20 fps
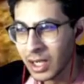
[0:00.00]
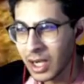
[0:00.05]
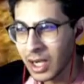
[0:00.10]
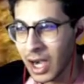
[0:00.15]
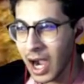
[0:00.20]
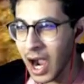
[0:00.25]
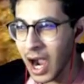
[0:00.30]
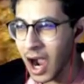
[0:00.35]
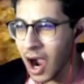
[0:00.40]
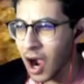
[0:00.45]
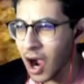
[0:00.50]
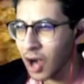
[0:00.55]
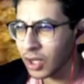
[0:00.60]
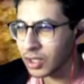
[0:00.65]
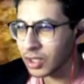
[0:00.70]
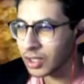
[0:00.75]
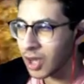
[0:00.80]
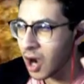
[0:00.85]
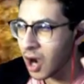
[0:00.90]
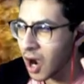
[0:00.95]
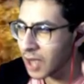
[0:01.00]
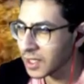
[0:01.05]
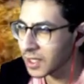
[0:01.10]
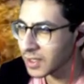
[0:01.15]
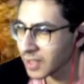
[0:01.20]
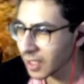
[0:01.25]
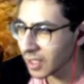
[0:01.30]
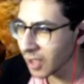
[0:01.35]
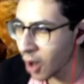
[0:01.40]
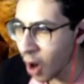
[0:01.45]
Oh god,
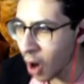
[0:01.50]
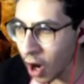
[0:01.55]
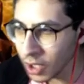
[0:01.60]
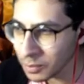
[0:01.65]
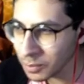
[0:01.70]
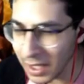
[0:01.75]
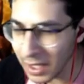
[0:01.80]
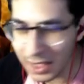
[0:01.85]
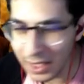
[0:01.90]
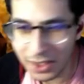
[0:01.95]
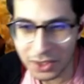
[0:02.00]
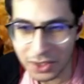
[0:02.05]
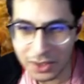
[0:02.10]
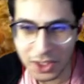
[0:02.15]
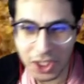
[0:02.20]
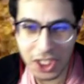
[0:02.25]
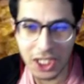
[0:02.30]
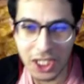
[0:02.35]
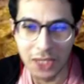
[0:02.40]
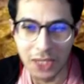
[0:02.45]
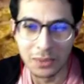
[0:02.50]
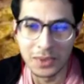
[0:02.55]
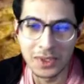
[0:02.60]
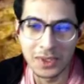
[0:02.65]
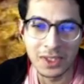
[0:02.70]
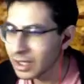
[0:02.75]
he's gonna haunt my dreams.